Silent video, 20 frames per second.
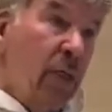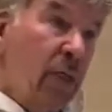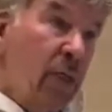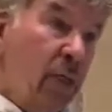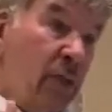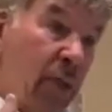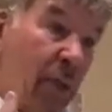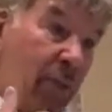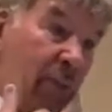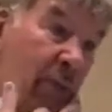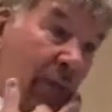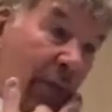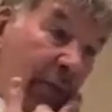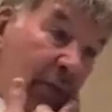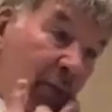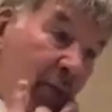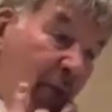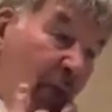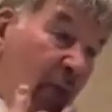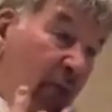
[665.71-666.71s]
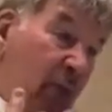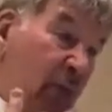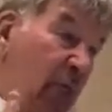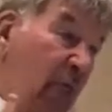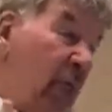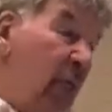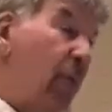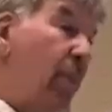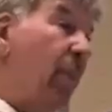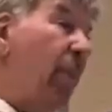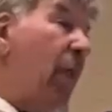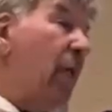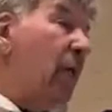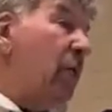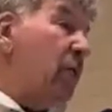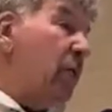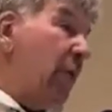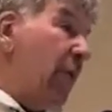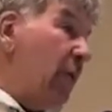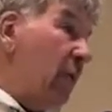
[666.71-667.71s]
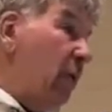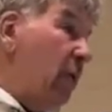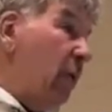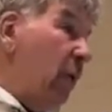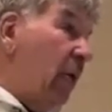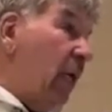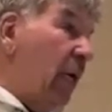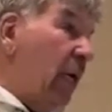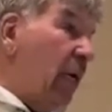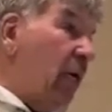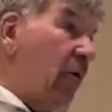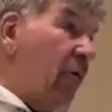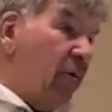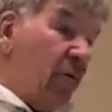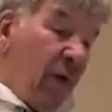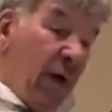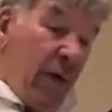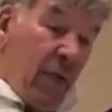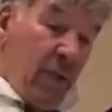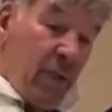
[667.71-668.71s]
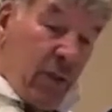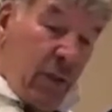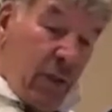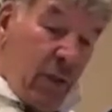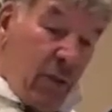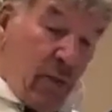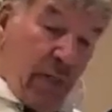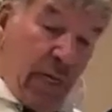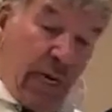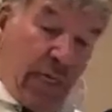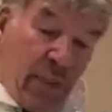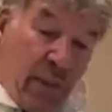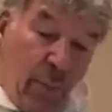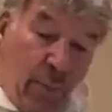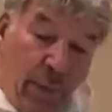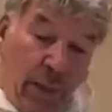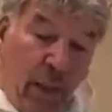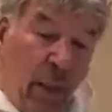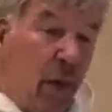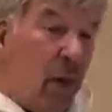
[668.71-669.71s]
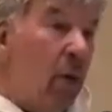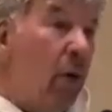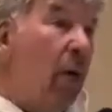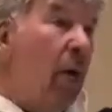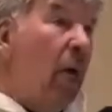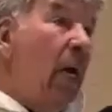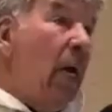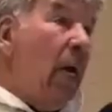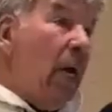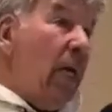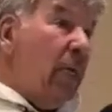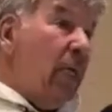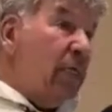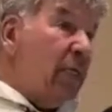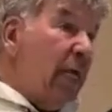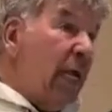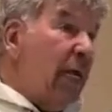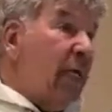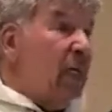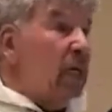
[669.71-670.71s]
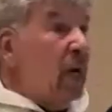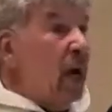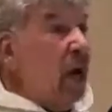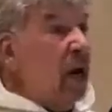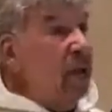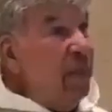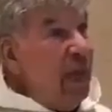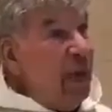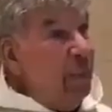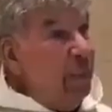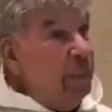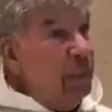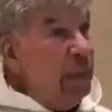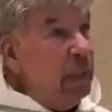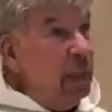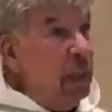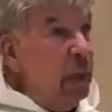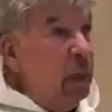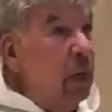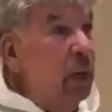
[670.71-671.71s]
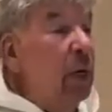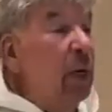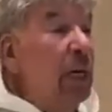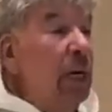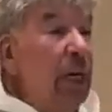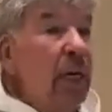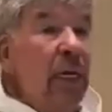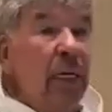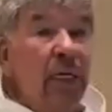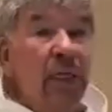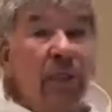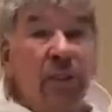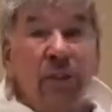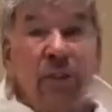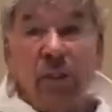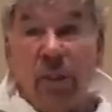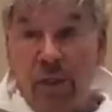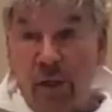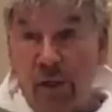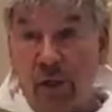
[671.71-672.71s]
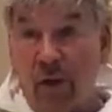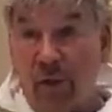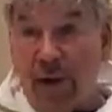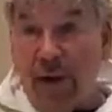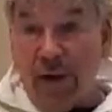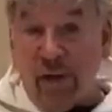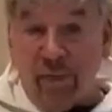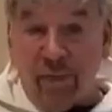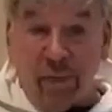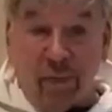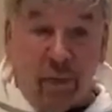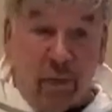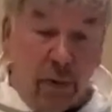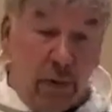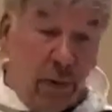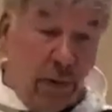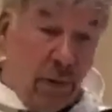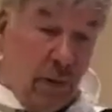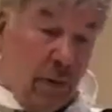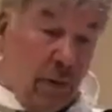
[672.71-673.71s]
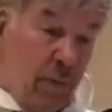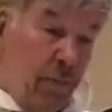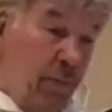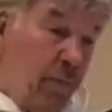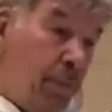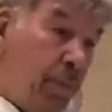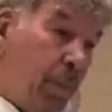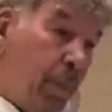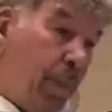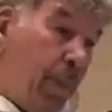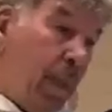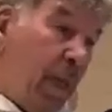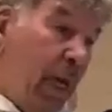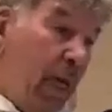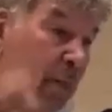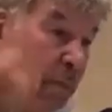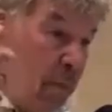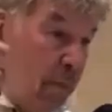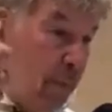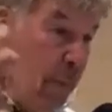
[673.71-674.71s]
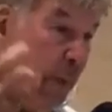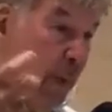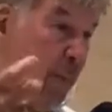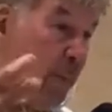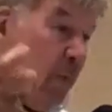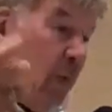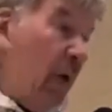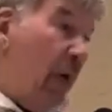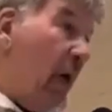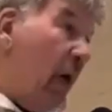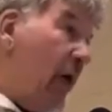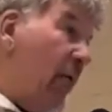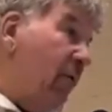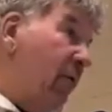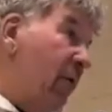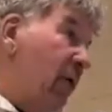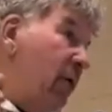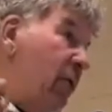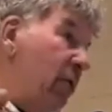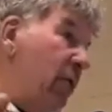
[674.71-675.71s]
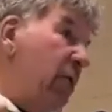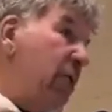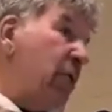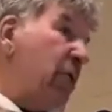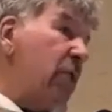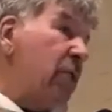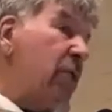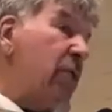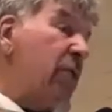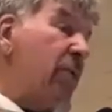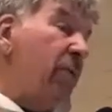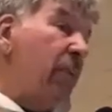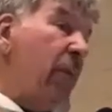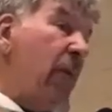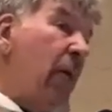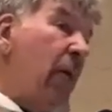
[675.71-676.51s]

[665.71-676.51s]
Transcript: So sometimes when you see St. Louis, King of France, he usually has a pillow in his hand, and on that pillow is the crown of thorns in the memory of Jesus.